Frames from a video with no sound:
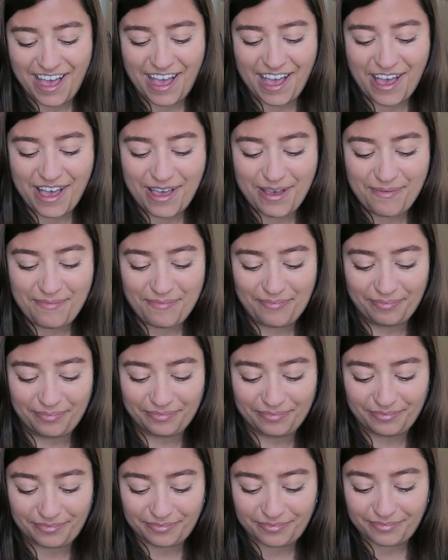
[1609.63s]
um,
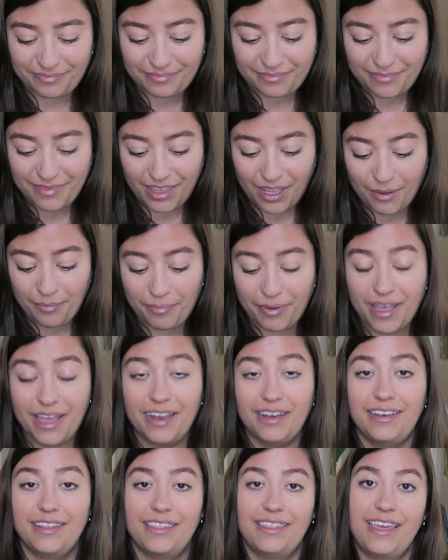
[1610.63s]

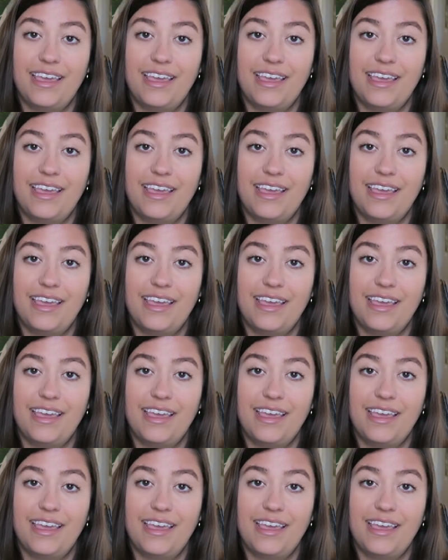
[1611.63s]
but